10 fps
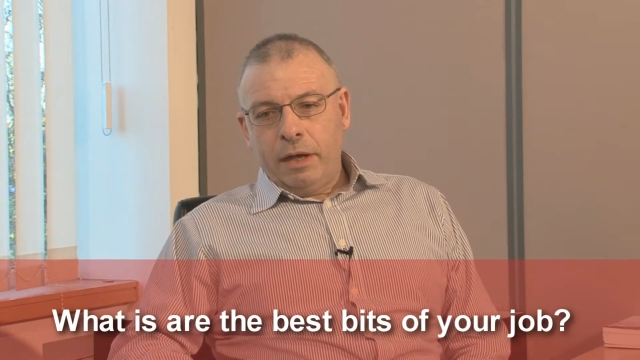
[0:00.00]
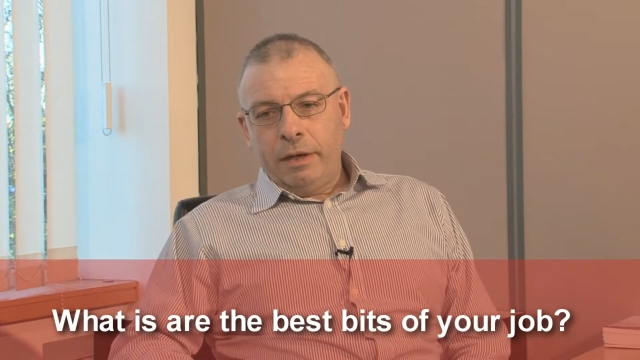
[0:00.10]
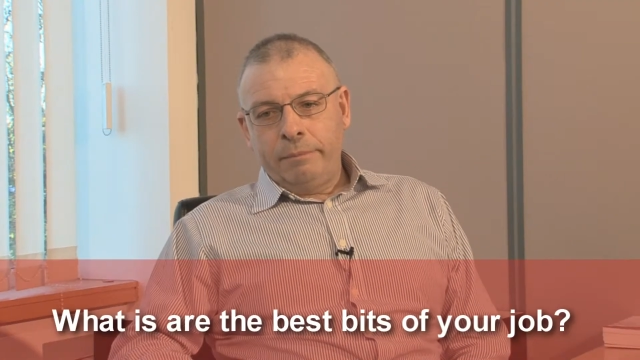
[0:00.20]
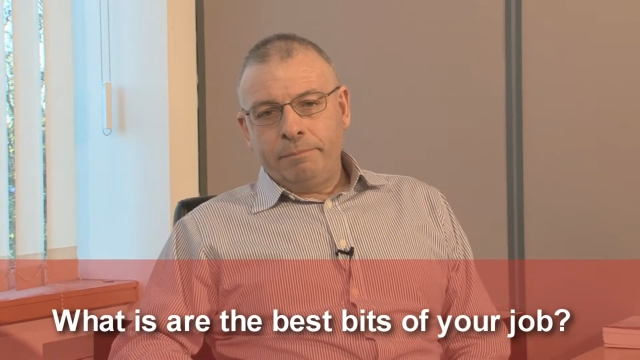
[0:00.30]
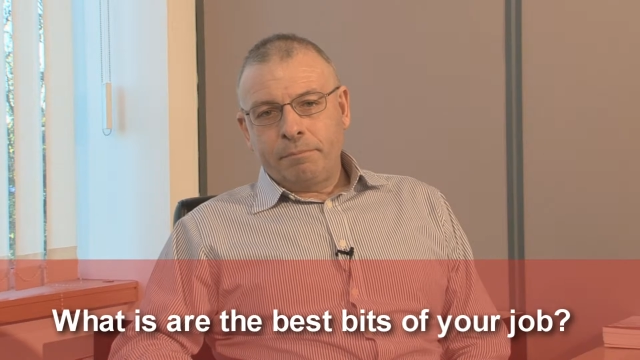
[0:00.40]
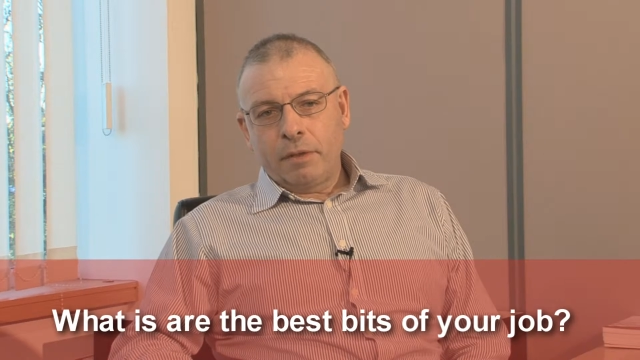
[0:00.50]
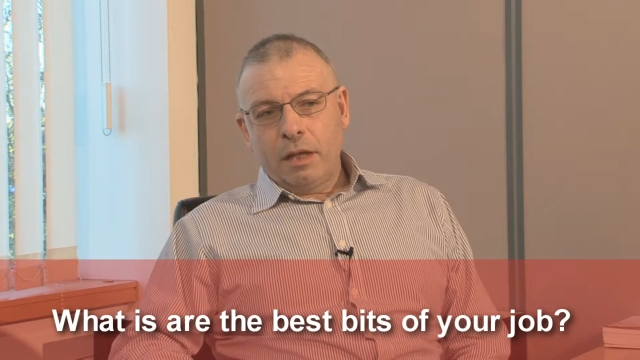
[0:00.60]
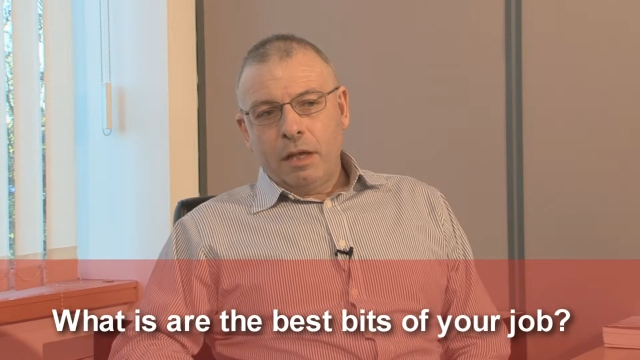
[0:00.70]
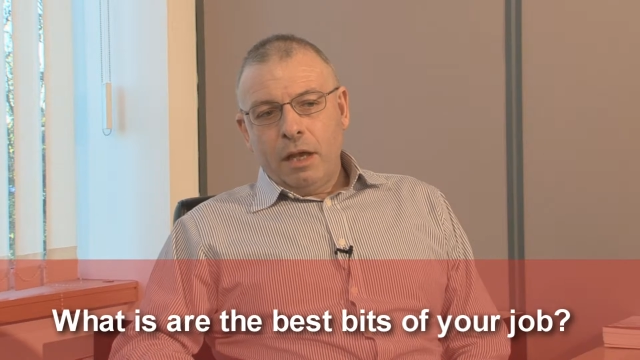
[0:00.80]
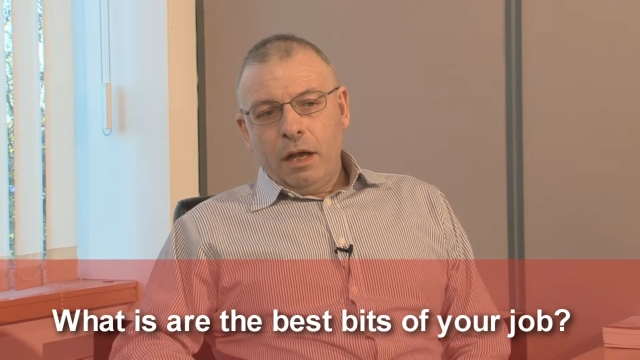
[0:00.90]

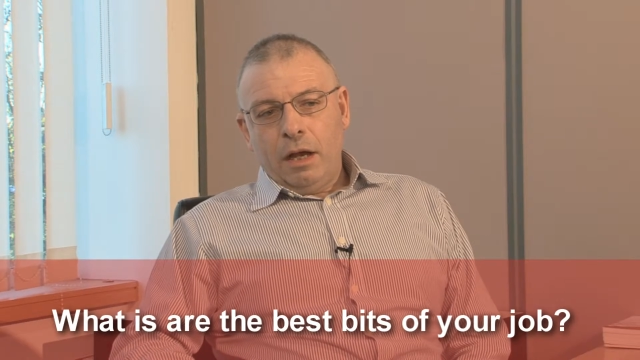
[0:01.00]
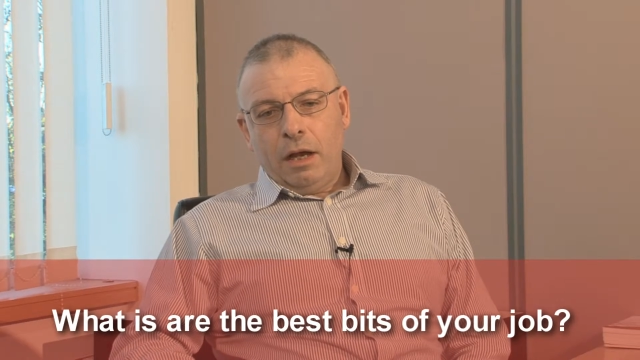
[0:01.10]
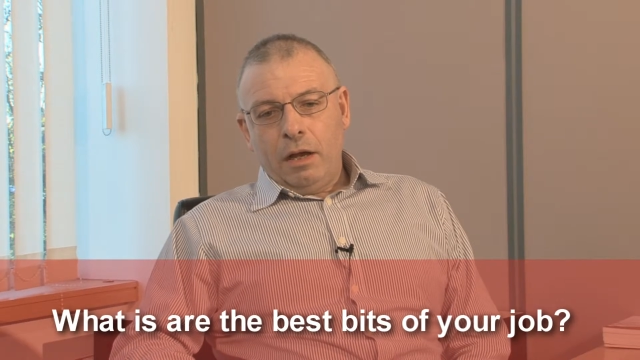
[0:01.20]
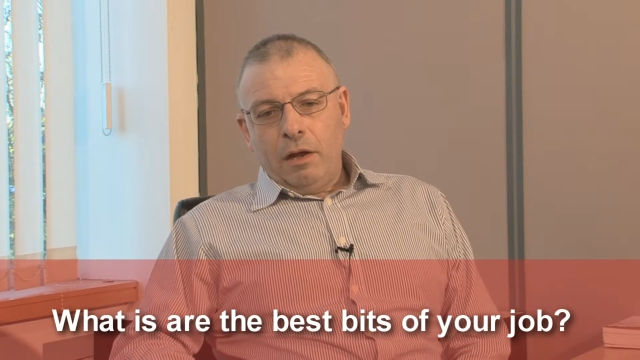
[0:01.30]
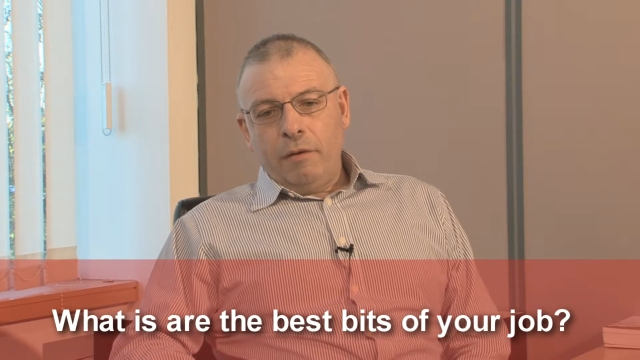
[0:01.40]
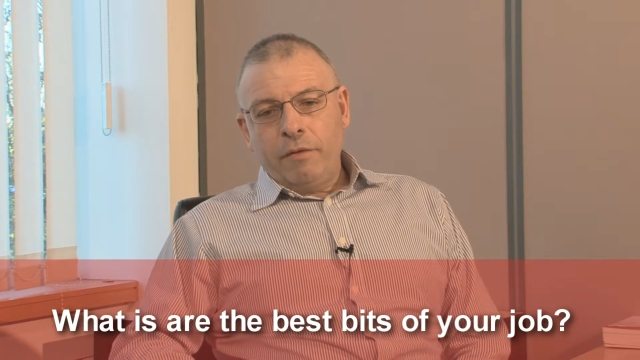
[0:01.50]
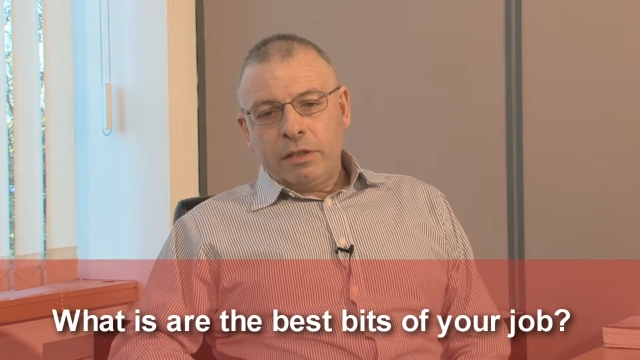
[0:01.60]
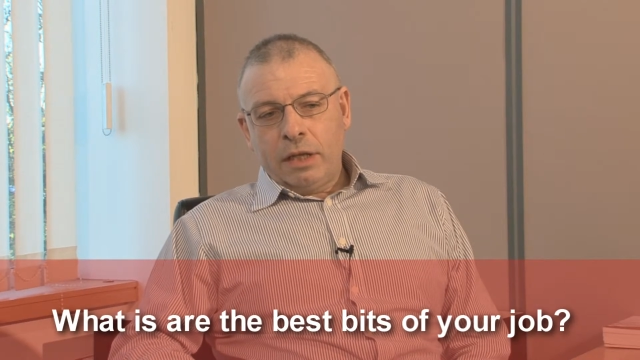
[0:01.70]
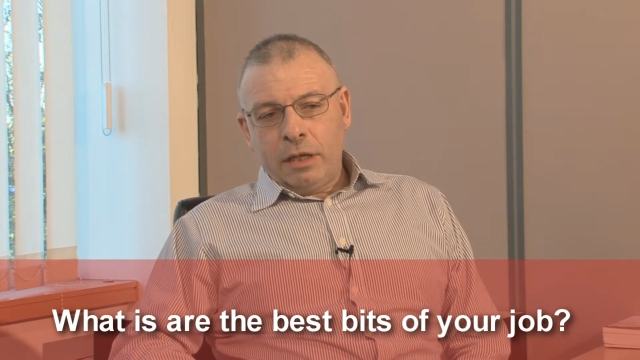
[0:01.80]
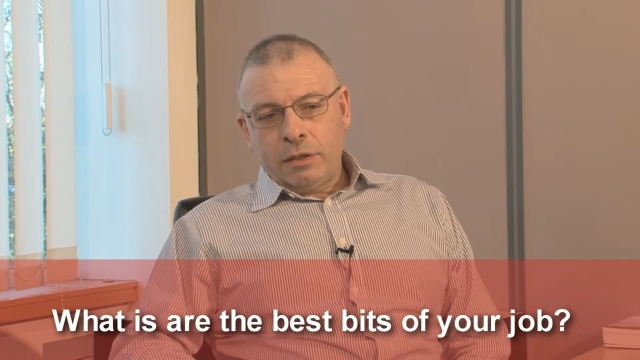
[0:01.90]
obviously,